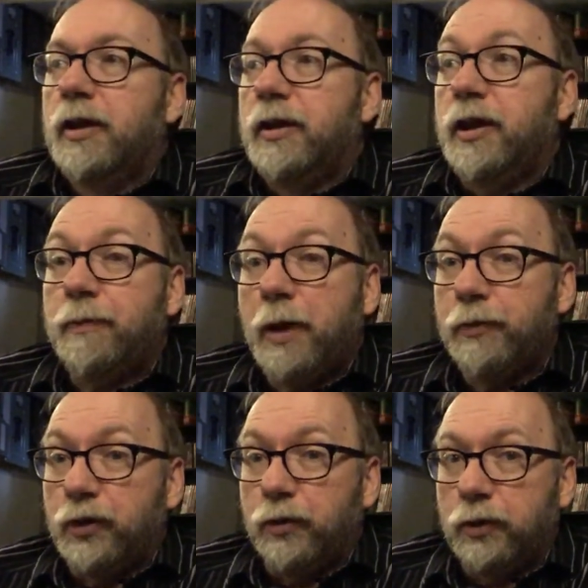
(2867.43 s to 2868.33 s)
Danger Bay
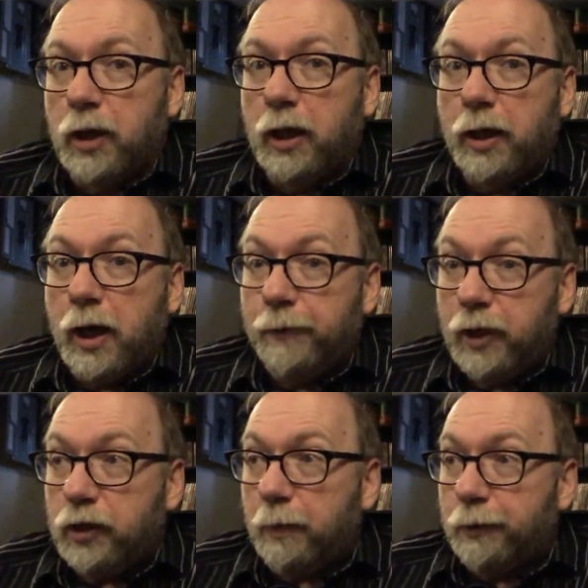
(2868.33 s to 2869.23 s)
was huge. Uh,
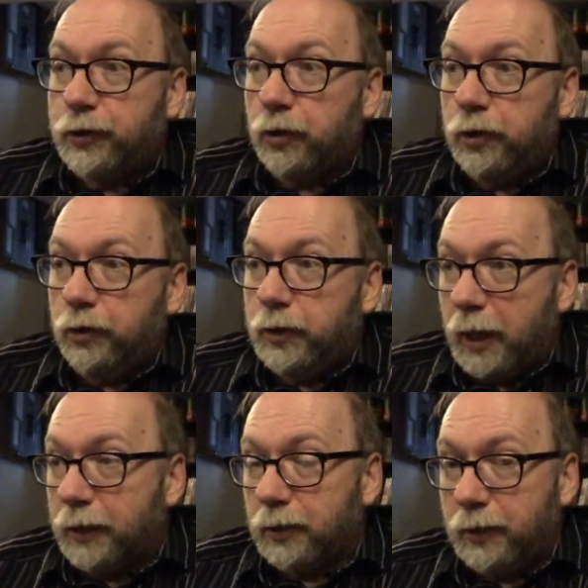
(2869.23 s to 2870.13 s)
Danger Bay was so huge,
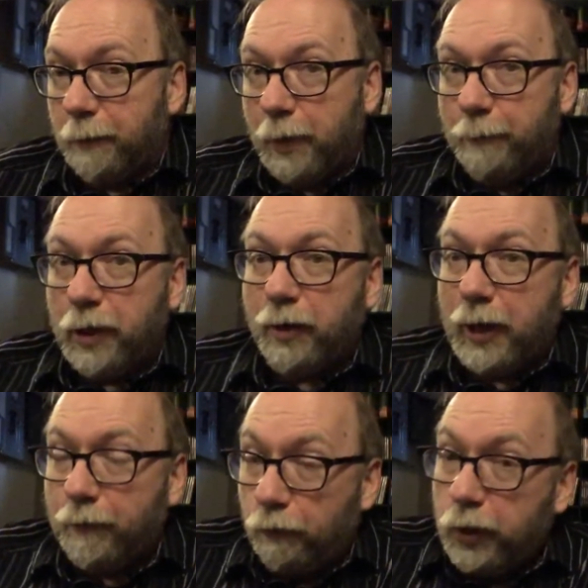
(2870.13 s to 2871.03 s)
actually, that my better
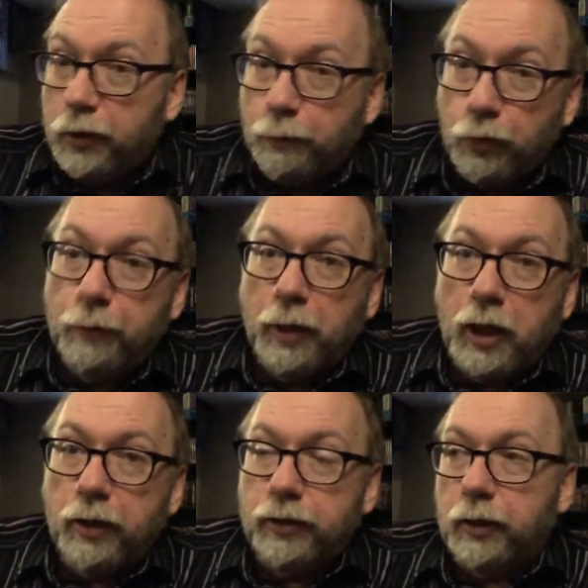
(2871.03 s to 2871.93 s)
half went into marine
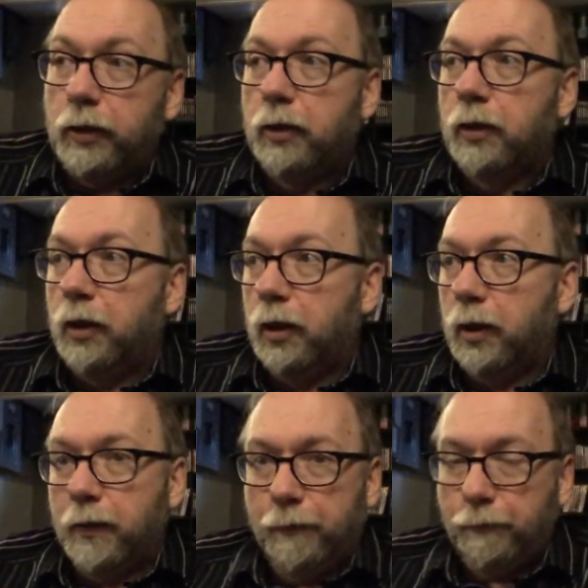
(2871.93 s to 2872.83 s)
biology
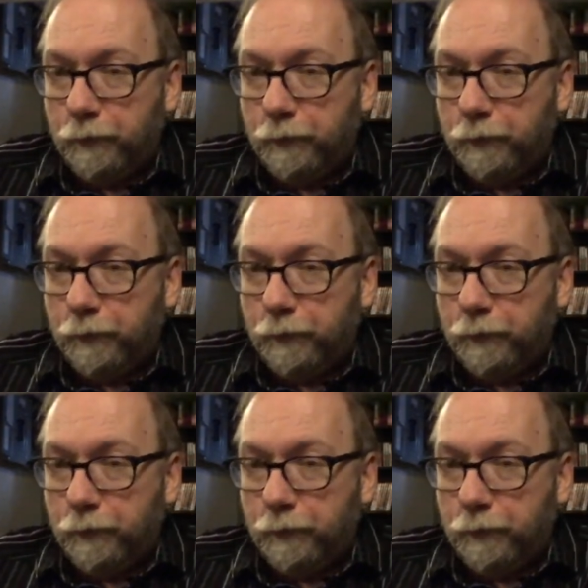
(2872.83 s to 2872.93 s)
uh,